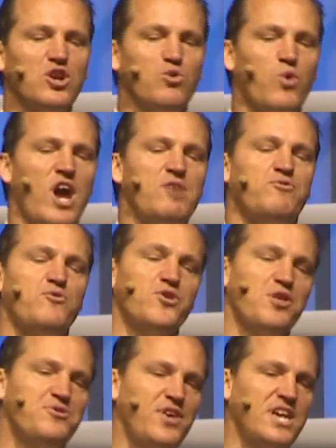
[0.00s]
grateful for
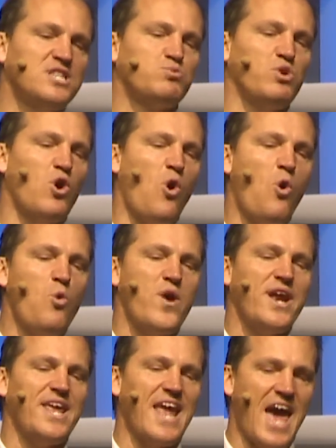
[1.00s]
the things we
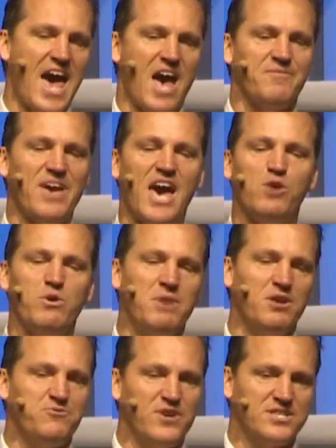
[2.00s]
already have, how do we
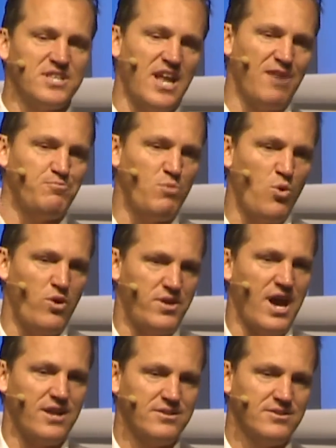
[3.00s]
manifest and have more of
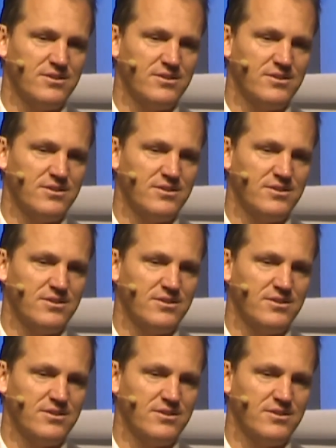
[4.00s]
that?